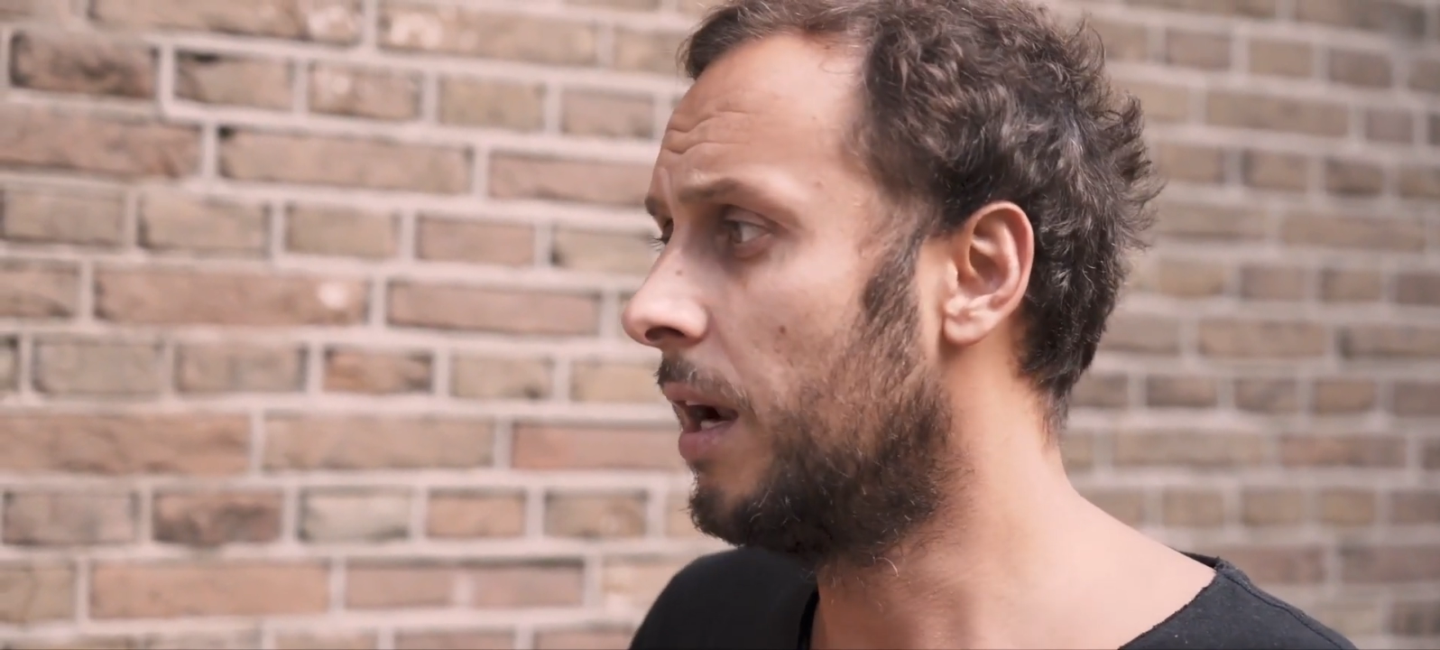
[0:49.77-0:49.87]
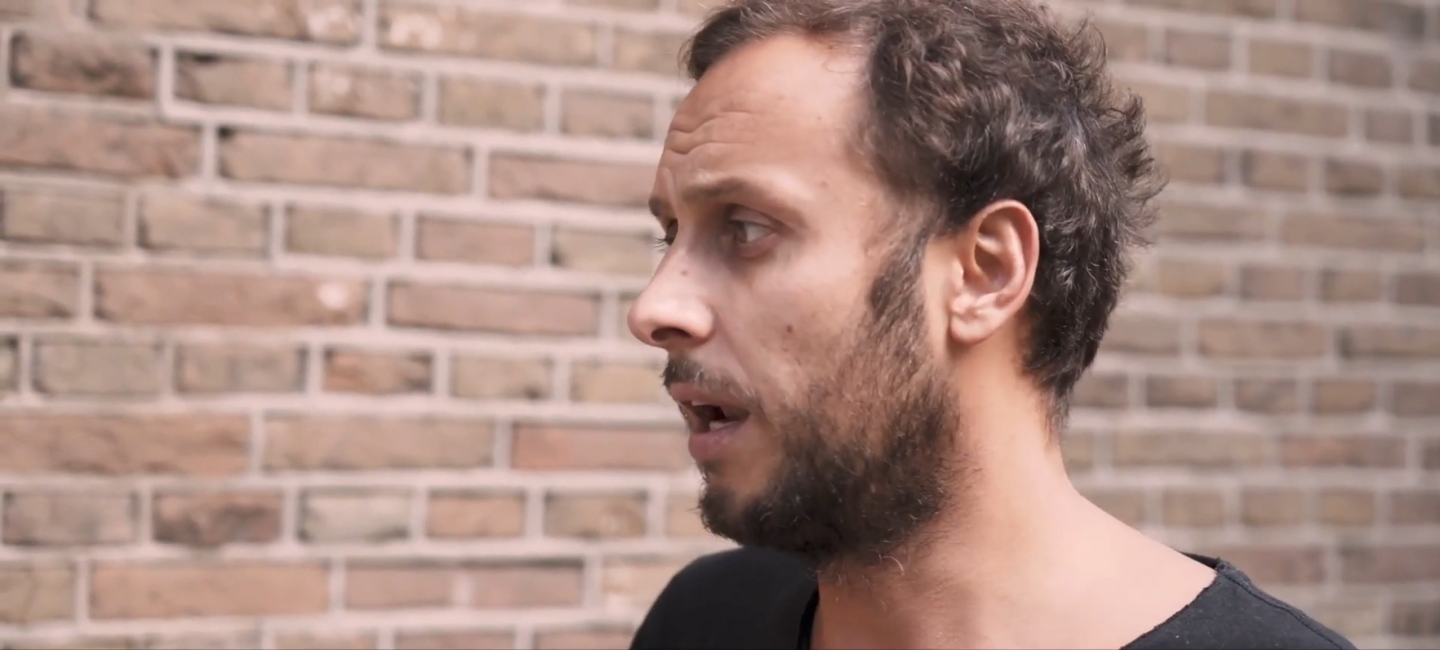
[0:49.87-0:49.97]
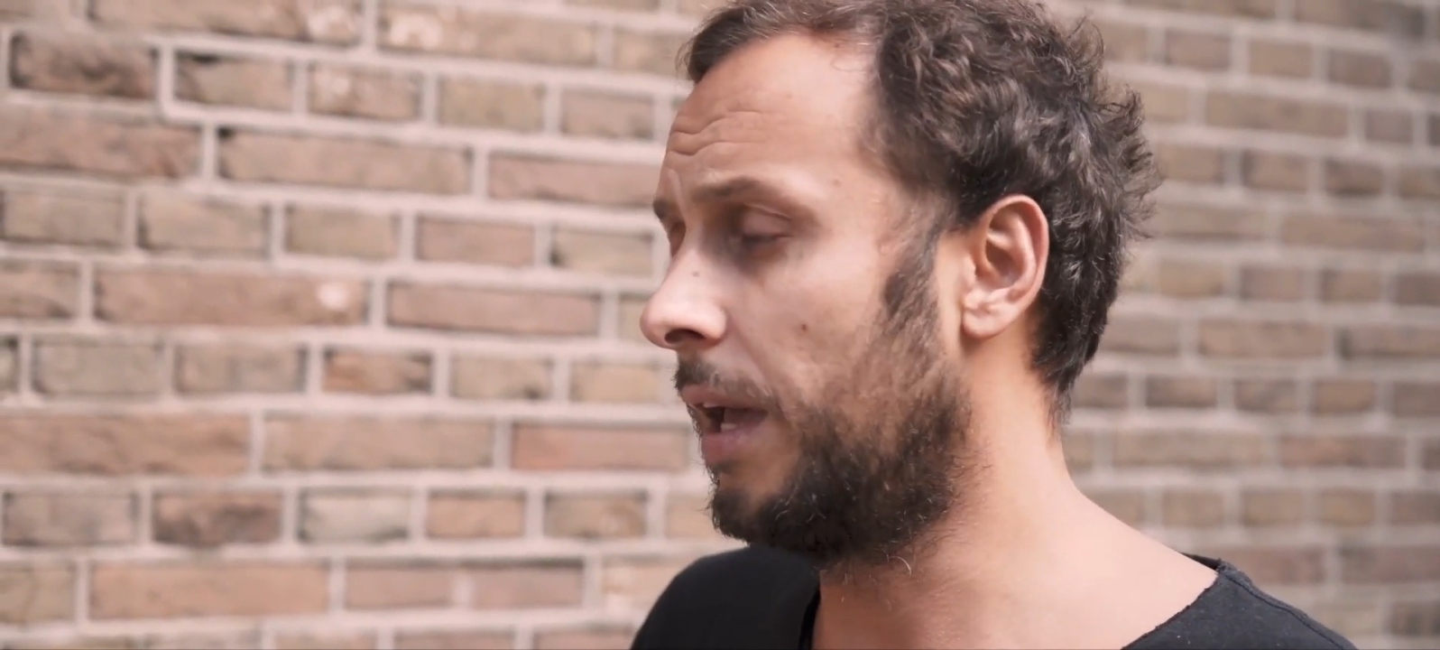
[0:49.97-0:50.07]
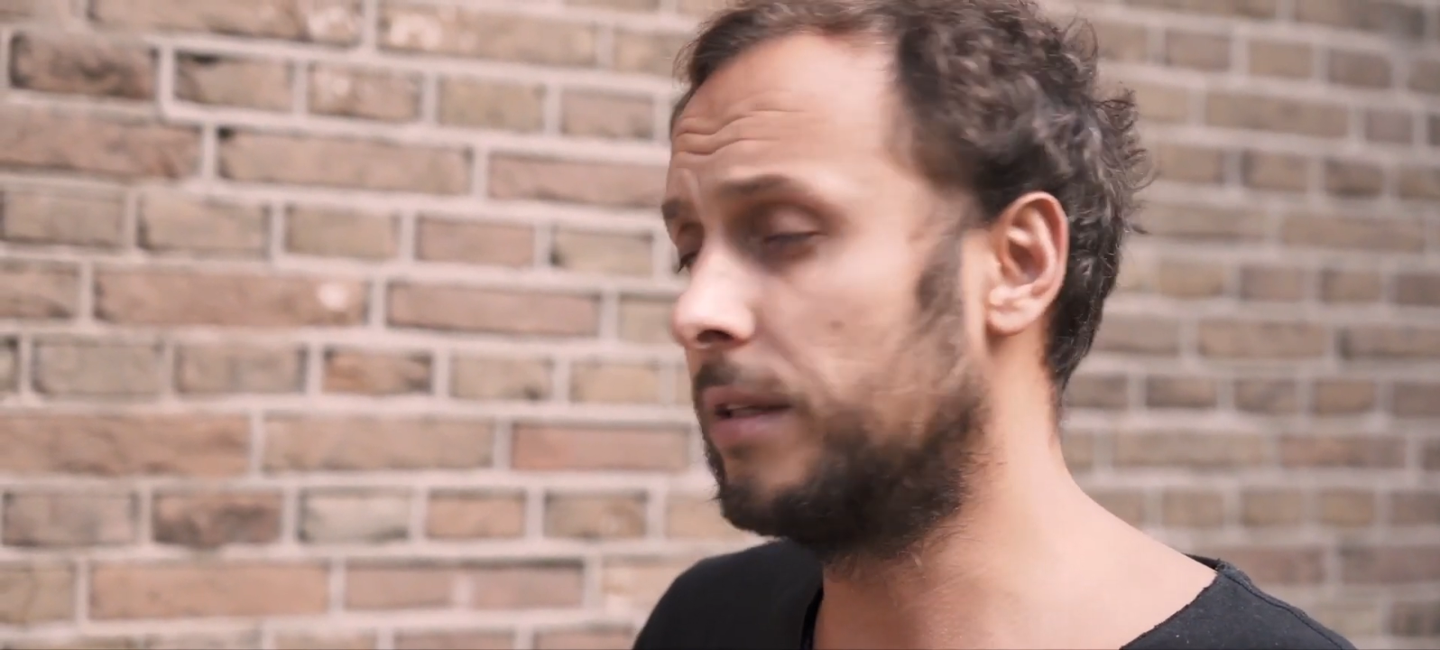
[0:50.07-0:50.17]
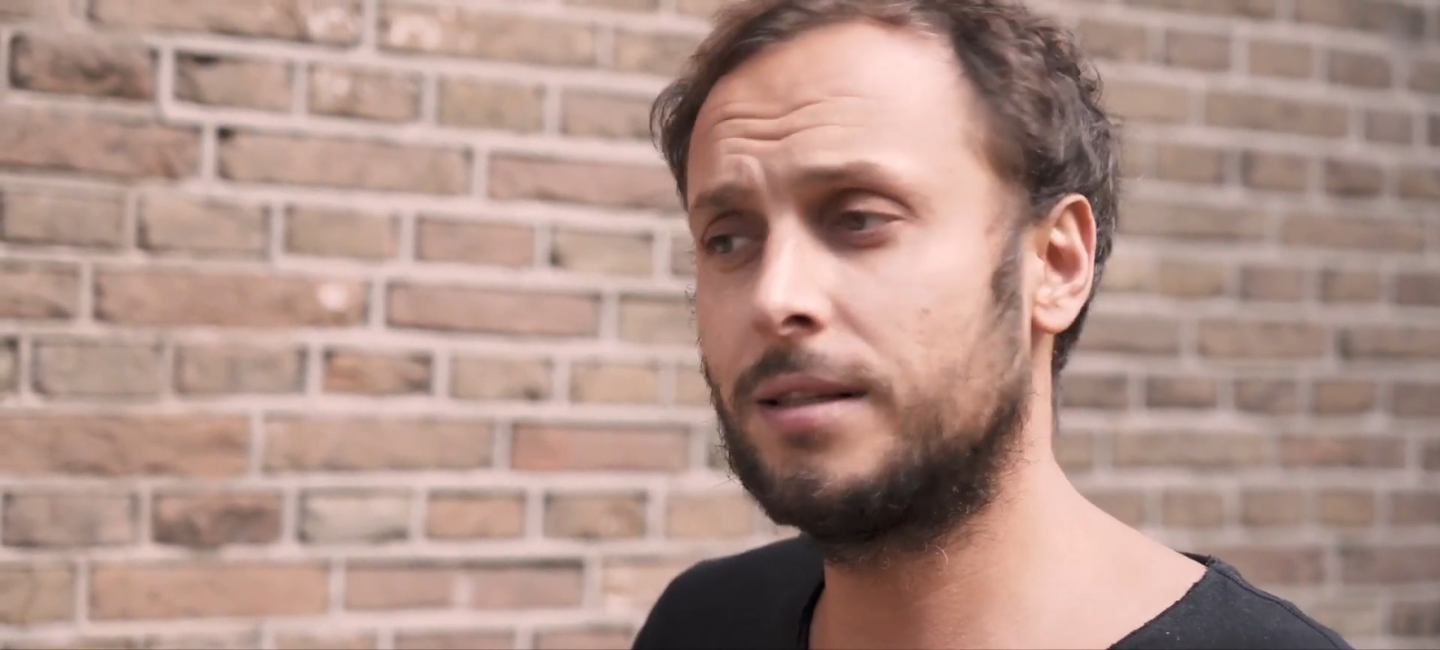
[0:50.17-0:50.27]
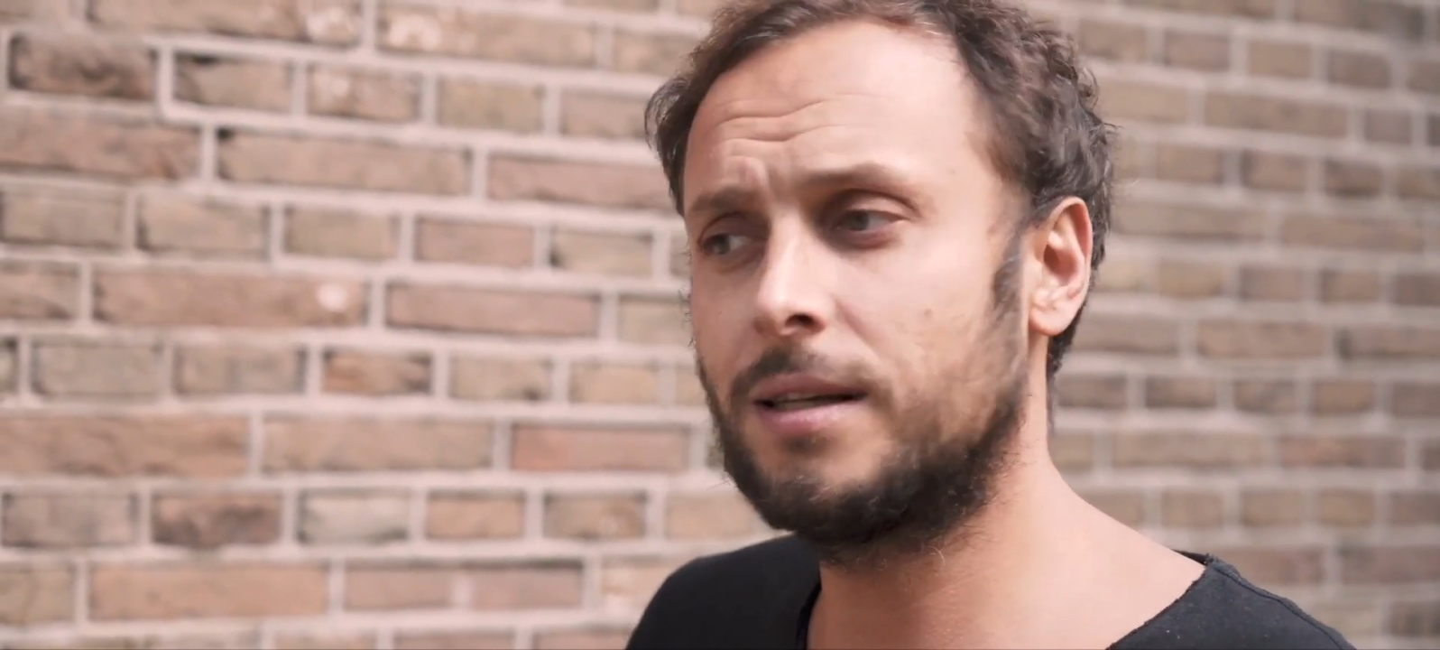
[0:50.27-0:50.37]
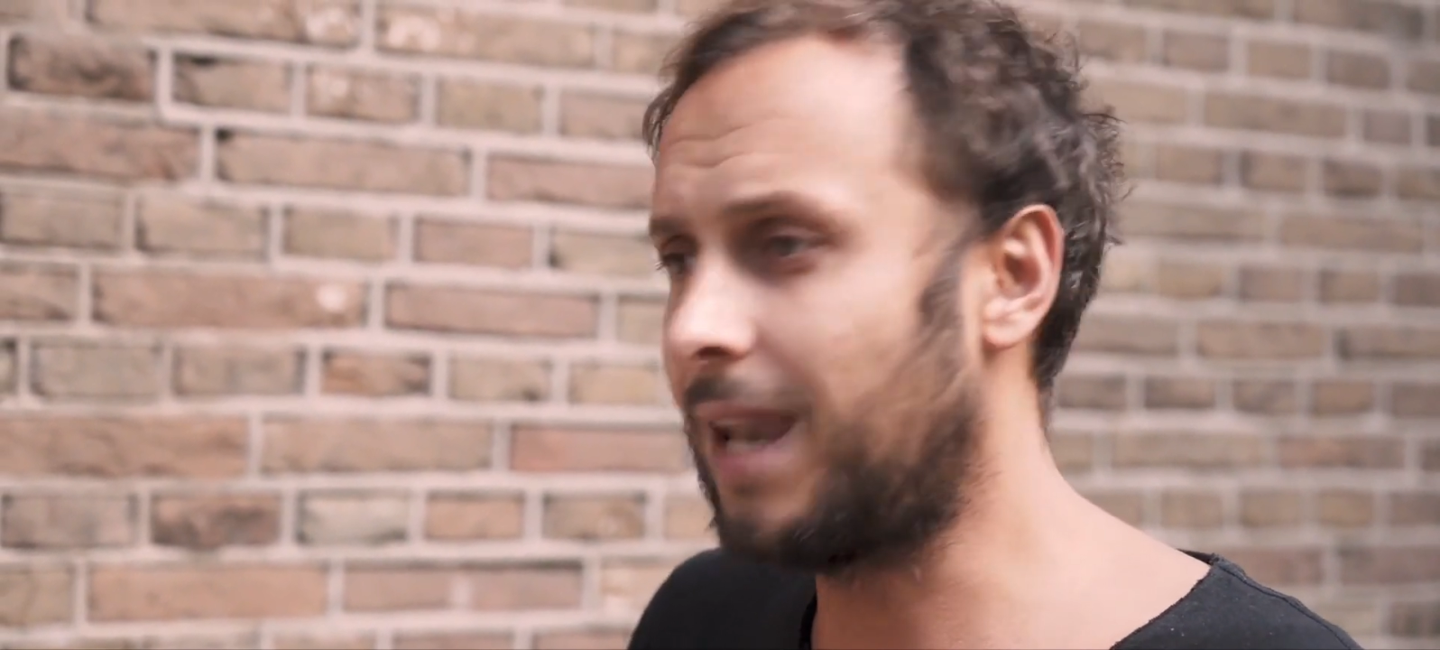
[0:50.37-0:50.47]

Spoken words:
like